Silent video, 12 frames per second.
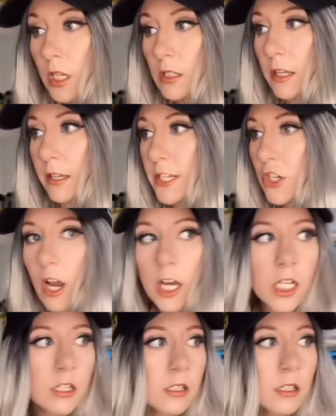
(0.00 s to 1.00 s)
Lily John?
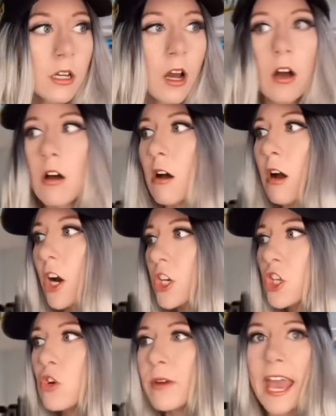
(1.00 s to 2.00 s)
Are
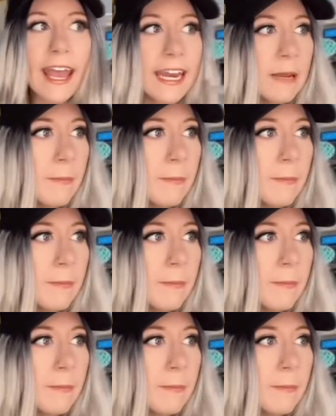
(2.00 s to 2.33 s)
you kidding